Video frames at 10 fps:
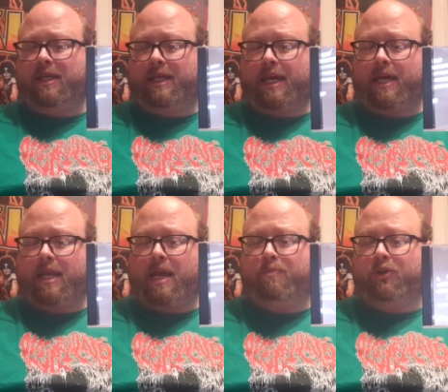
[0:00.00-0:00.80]
get
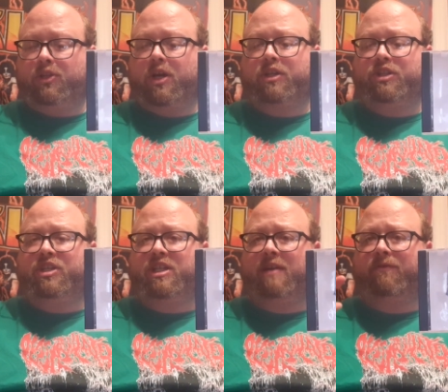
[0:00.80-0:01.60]
a production
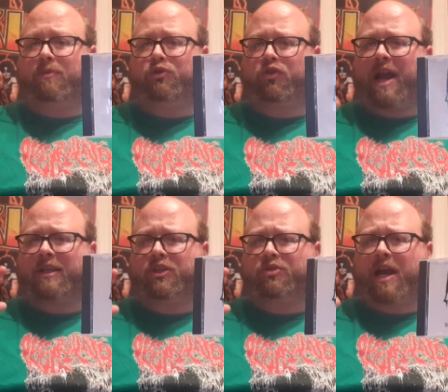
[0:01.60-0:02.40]
shift from track
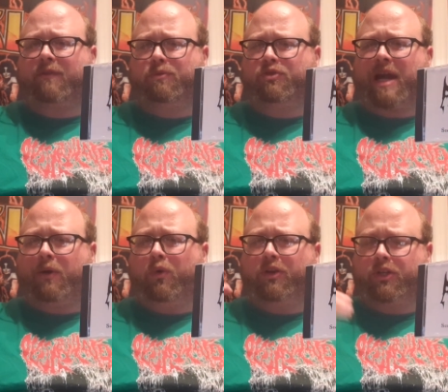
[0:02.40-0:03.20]
to track from track
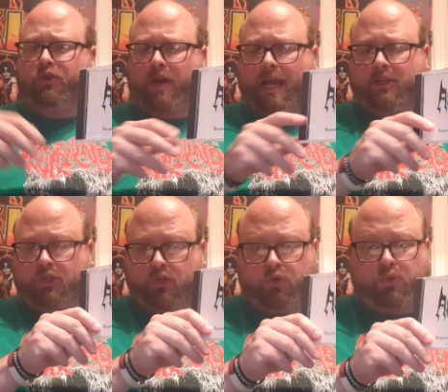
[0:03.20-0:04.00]
one to track
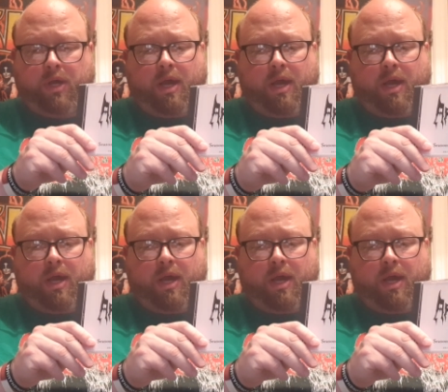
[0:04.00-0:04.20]
two